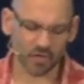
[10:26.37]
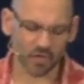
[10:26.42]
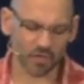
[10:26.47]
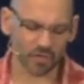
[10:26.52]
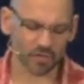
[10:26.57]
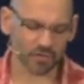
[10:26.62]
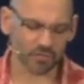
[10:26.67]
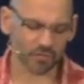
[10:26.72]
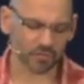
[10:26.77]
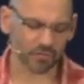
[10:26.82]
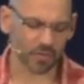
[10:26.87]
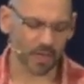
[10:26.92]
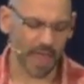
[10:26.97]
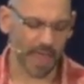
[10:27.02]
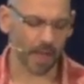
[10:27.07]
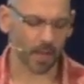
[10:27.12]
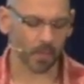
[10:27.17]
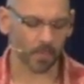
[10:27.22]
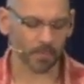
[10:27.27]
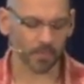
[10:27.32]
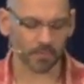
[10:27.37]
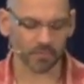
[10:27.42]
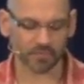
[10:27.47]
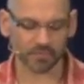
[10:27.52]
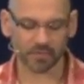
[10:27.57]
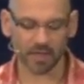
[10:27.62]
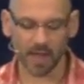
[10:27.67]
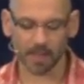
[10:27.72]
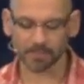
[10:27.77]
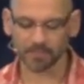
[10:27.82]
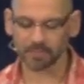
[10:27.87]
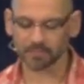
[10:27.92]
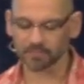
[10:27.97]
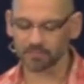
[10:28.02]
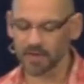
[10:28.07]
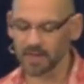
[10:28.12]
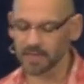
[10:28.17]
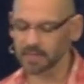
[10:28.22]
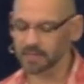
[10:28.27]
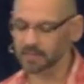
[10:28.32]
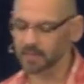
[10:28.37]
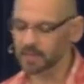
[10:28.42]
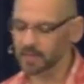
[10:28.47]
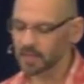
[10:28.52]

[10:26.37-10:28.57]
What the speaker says: urge to help or stop the fight.